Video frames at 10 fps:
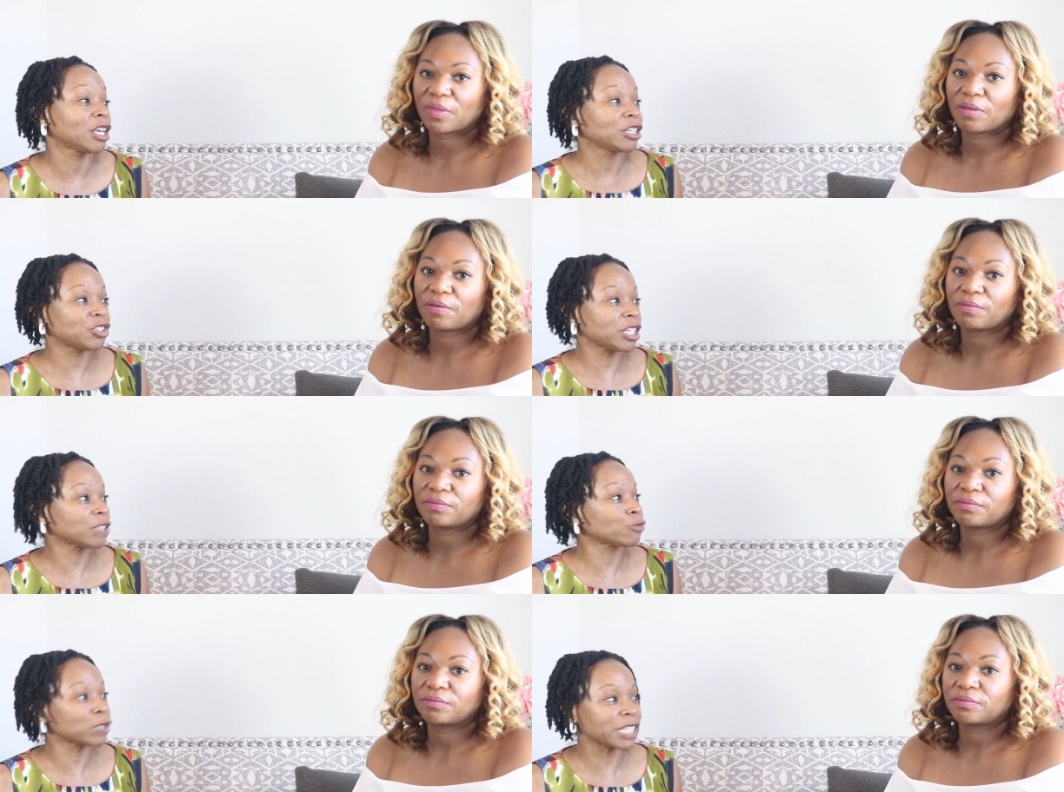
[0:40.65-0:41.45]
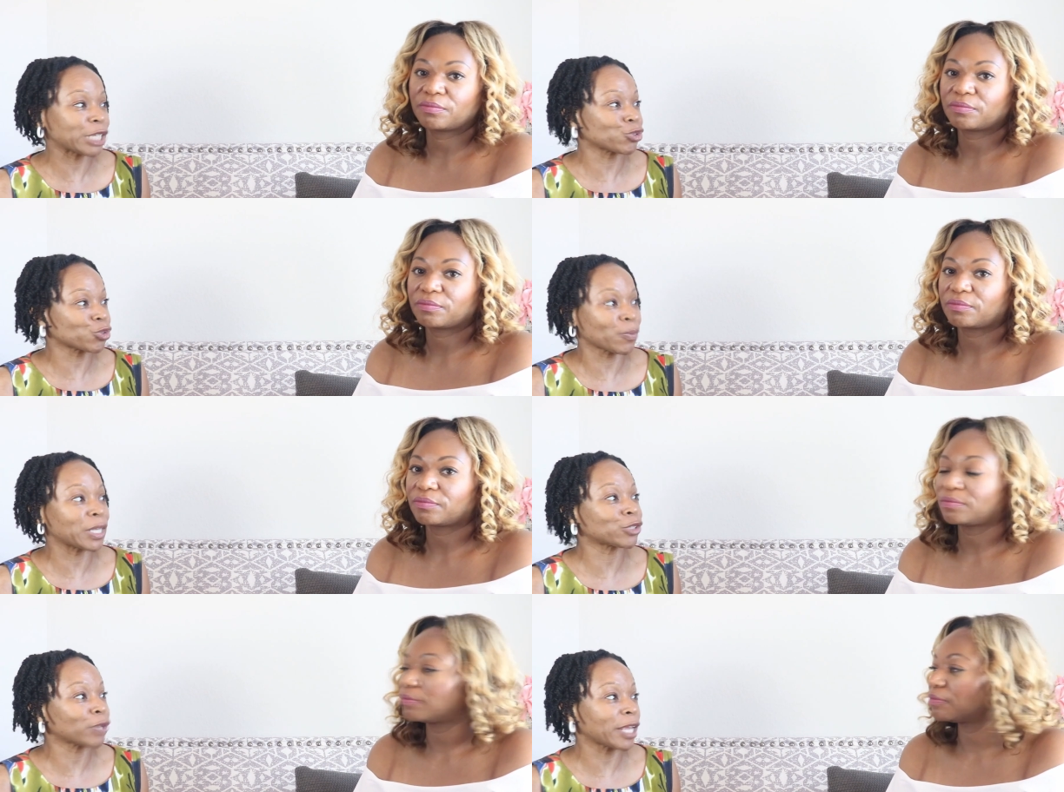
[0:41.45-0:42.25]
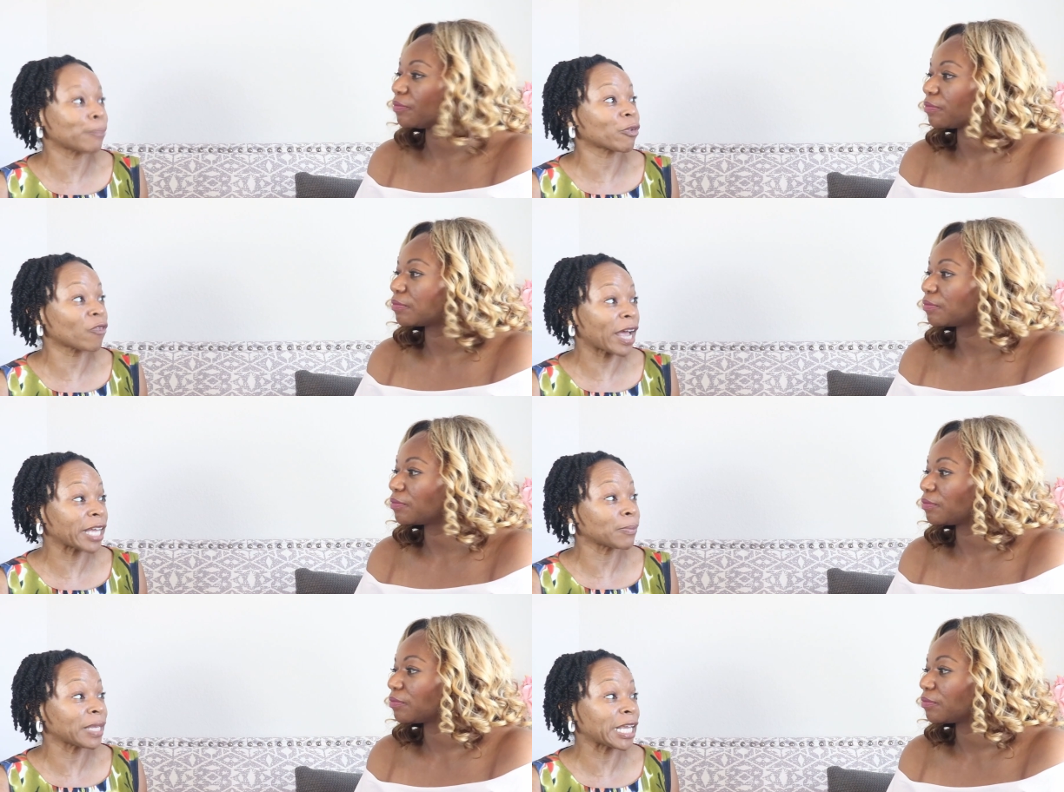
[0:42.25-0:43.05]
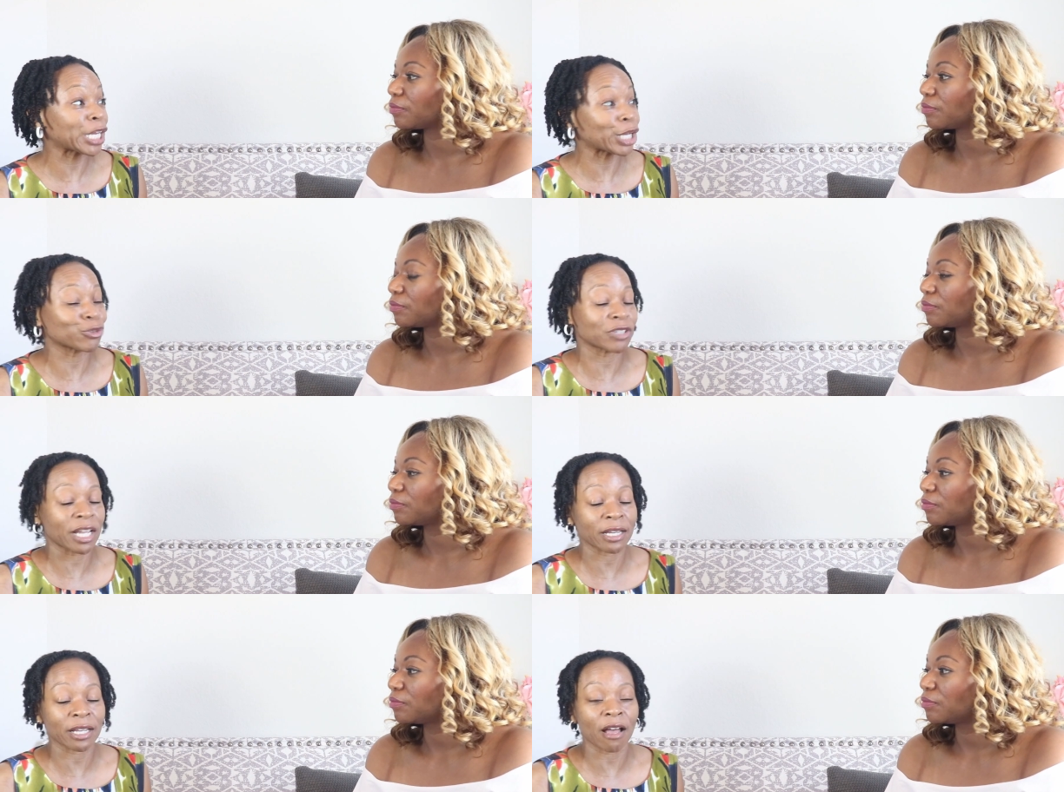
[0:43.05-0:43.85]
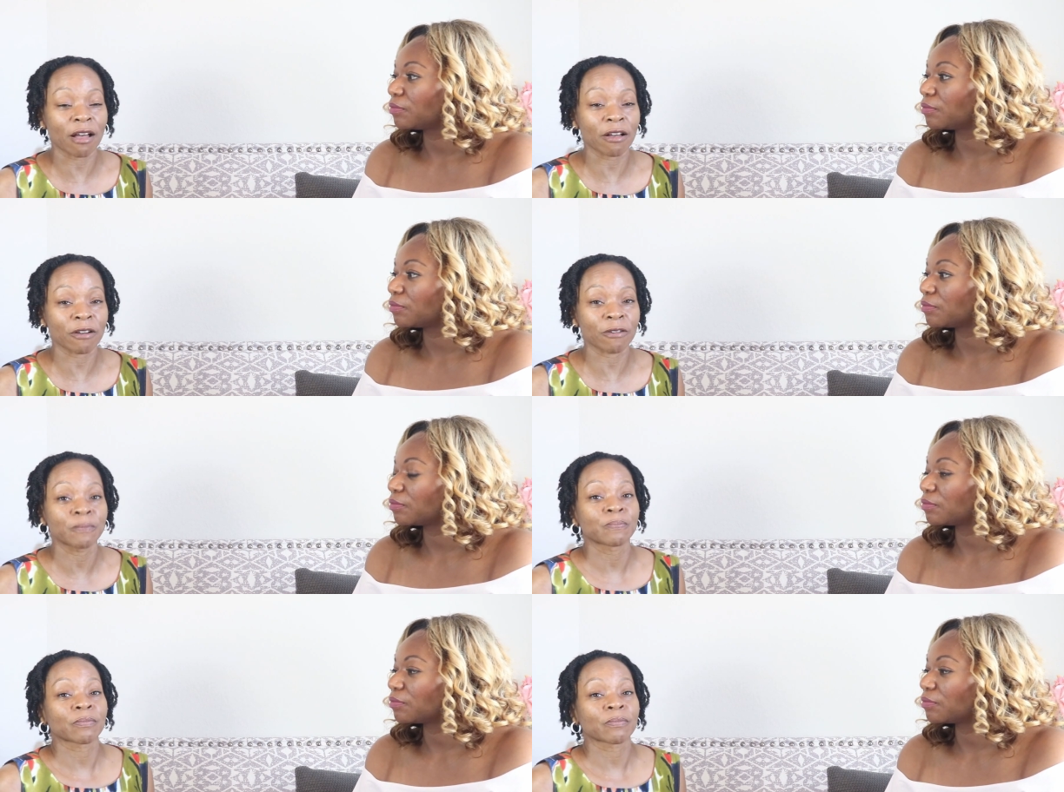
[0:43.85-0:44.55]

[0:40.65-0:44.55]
Speaker 1: She was instrumental in providing me an understanding of